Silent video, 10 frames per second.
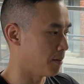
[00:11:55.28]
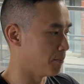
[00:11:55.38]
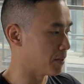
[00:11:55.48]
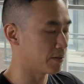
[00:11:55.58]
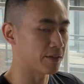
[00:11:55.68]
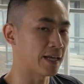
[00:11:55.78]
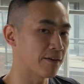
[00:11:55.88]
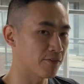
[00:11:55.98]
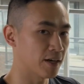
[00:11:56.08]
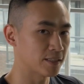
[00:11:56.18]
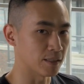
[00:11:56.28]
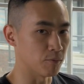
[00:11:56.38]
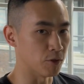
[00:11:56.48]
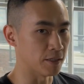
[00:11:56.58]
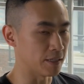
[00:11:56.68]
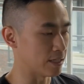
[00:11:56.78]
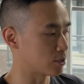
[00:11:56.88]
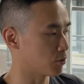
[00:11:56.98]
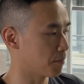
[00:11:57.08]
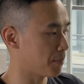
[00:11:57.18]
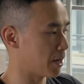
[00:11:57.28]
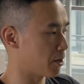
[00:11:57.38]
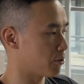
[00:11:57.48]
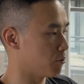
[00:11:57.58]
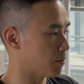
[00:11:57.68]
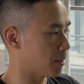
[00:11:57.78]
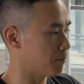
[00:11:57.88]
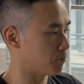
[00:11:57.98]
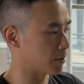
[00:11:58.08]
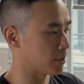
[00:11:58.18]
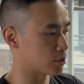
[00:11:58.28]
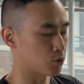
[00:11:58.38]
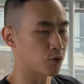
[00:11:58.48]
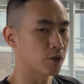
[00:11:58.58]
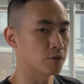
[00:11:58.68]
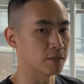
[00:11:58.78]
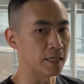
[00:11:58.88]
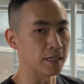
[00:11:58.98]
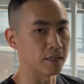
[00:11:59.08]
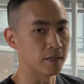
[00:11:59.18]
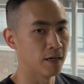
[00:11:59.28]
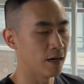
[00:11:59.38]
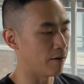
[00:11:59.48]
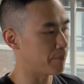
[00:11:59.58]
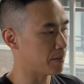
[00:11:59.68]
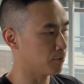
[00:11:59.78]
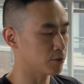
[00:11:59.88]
But if it can't find someone, it's going to pair you up with historical data of people